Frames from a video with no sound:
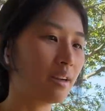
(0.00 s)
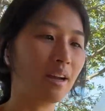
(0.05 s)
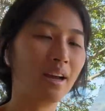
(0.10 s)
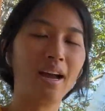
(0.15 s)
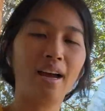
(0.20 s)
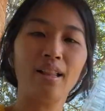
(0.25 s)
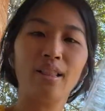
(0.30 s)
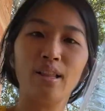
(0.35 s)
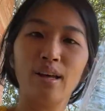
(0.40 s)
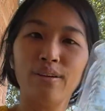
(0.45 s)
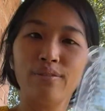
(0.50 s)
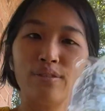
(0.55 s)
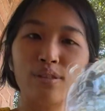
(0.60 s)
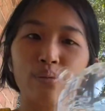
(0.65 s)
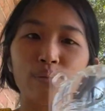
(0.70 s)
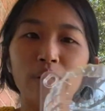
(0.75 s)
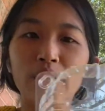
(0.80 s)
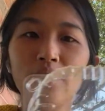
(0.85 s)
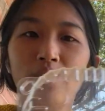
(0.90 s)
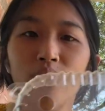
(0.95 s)
I love to
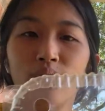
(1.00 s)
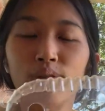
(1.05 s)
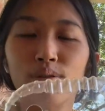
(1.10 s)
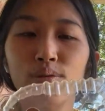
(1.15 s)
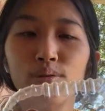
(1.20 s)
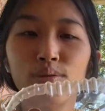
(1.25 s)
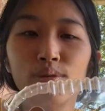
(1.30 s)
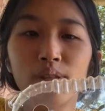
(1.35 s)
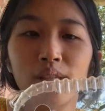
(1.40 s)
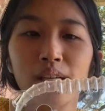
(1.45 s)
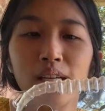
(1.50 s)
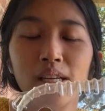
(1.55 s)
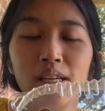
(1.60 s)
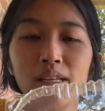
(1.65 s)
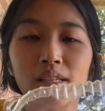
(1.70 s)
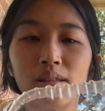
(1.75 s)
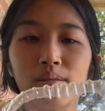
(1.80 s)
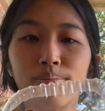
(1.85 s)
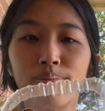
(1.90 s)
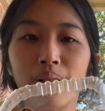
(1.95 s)
reuse
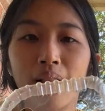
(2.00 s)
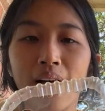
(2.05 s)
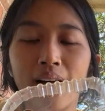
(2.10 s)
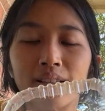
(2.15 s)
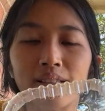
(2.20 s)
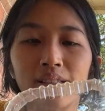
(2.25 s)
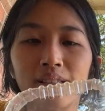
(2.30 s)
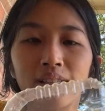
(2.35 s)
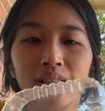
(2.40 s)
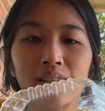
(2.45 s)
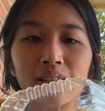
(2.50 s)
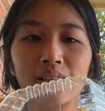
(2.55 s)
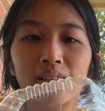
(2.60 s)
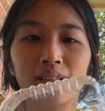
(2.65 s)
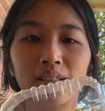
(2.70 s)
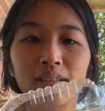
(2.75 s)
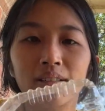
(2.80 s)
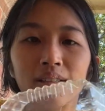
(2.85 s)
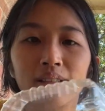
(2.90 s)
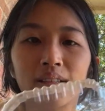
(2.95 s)
these plastic
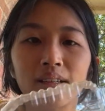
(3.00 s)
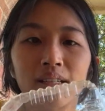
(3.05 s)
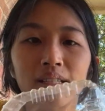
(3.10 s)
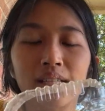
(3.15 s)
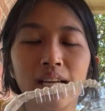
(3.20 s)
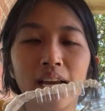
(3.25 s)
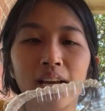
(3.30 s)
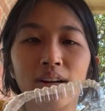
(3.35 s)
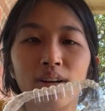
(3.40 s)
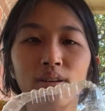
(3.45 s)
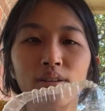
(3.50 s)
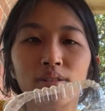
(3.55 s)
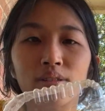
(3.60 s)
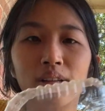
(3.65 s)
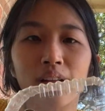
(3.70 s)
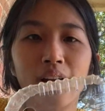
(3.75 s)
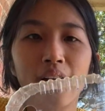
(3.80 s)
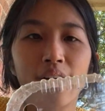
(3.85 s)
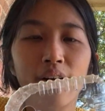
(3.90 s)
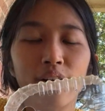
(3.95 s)
containers that
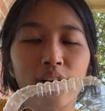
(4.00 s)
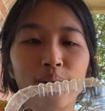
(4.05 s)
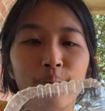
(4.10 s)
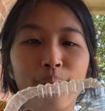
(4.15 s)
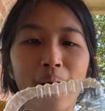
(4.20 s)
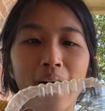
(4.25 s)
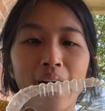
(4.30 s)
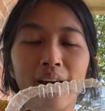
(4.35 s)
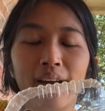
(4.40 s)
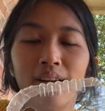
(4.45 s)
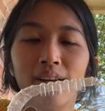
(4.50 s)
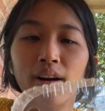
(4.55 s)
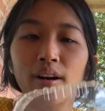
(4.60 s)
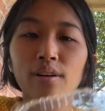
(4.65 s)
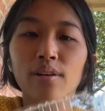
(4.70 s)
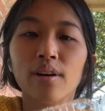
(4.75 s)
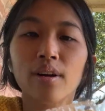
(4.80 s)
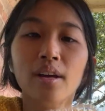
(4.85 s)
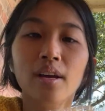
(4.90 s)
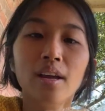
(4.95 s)
I already buy.
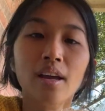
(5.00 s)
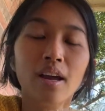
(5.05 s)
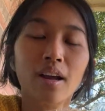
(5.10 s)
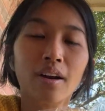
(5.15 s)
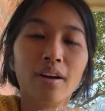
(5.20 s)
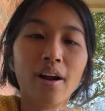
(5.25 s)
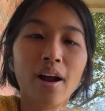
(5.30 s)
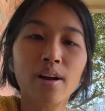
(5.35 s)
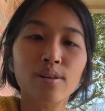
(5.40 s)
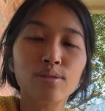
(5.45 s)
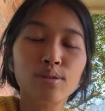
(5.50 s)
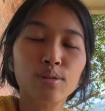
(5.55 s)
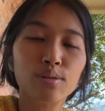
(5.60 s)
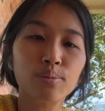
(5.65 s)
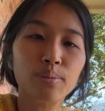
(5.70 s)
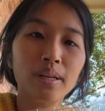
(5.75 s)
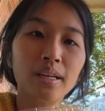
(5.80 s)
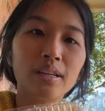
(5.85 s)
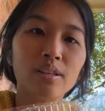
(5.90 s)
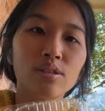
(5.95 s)
In our household,
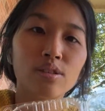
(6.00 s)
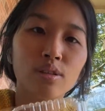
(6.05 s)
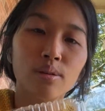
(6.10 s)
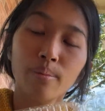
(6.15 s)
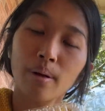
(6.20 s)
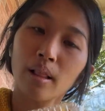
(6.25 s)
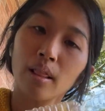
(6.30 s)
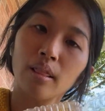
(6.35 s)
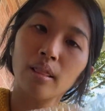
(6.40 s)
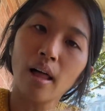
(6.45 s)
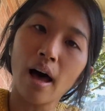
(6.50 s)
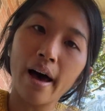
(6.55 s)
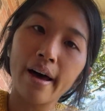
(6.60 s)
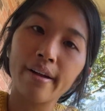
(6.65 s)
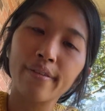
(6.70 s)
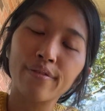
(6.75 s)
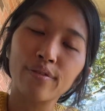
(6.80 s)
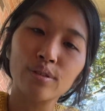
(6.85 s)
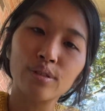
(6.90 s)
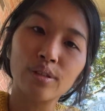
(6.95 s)
we consume a lot of
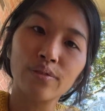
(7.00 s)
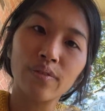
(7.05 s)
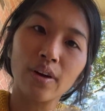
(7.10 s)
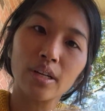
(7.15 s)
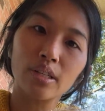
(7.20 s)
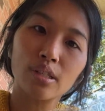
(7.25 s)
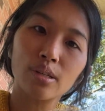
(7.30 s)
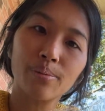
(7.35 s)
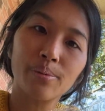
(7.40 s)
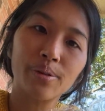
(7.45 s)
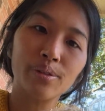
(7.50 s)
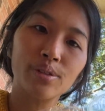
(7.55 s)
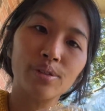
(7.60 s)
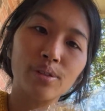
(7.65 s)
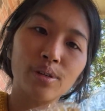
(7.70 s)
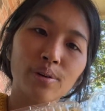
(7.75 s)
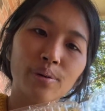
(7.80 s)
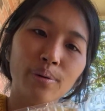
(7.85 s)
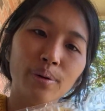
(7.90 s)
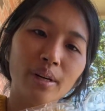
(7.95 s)
fruits and vegetables,
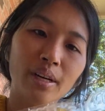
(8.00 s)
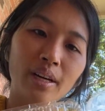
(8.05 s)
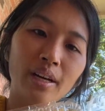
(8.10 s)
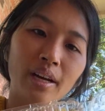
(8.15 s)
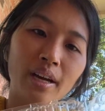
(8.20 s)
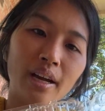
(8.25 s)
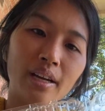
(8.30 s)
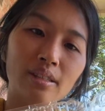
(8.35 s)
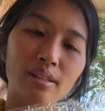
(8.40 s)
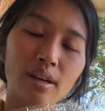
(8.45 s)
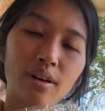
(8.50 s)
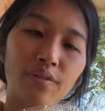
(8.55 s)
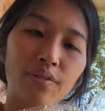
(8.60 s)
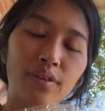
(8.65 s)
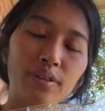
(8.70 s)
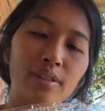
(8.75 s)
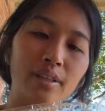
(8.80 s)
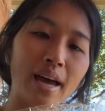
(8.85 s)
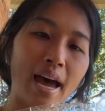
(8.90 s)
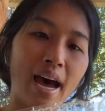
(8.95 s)
so it's helpful
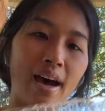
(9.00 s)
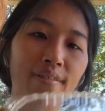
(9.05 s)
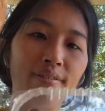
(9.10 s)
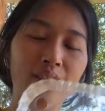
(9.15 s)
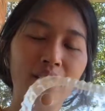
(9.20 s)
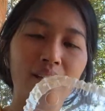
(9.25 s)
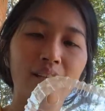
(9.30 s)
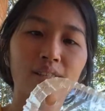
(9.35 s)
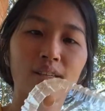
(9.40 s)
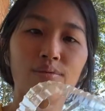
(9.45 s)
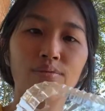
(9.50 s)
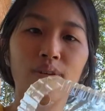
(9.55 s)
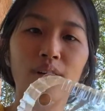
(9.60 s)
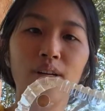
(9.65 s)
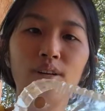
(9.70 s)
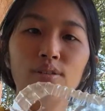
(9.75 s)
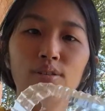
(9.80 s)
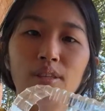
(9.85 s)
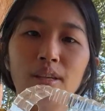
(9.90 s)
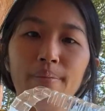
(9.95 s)
to have these and
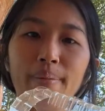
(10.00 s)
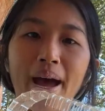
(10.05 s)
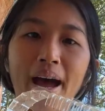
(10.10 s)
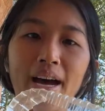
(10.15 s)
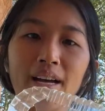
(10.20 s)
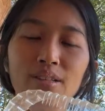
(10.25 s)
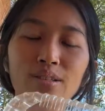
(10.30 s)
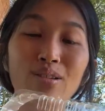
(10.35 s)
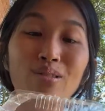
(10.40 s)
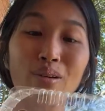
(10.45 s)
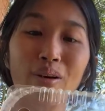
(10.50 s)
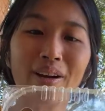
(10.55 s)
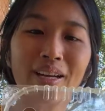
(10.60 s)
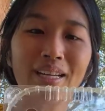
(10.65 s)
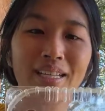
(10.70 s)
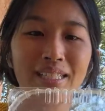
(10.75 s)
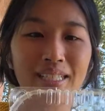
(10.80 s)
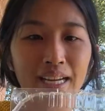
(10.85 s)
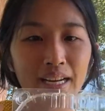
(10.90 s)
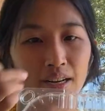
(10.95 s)
reuse them as growing
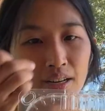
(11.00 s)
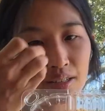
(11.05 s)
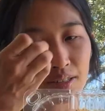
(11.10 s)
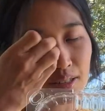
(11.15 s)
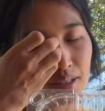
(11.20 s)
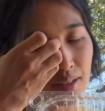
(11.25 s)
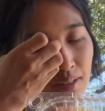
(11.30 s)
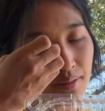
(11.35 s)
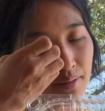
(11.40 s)
containers.